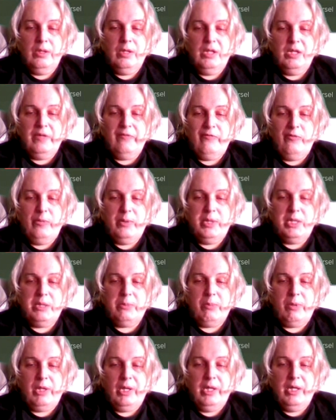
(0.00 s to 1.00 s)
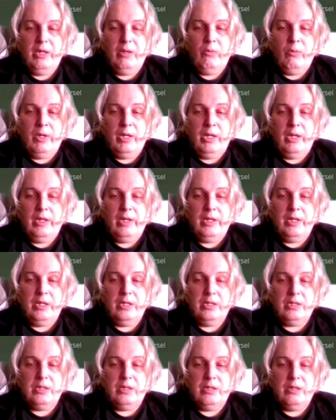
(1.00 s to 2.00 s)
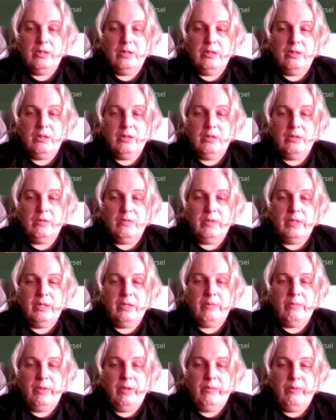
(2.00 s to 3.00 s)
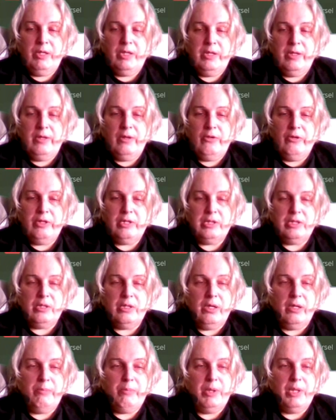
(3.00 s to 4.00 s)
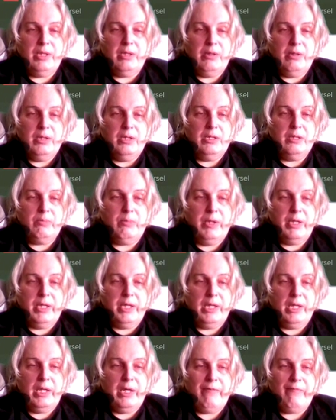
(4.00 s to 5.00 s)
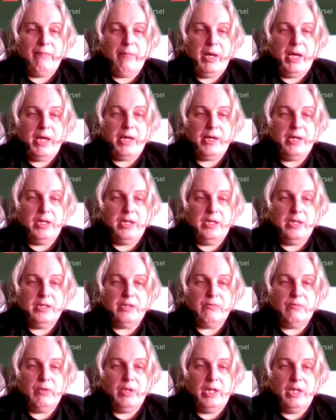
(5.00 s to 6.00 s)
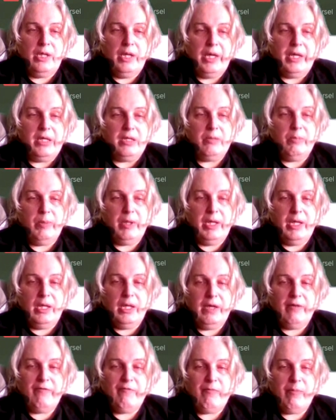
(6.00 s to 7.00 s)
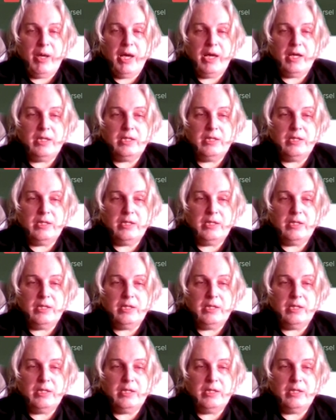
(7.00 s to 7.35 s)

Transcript: Everybody's playing well at least. Well, maybe Delamea's not, but he's playing at left back and he doesn't really like to play at left back,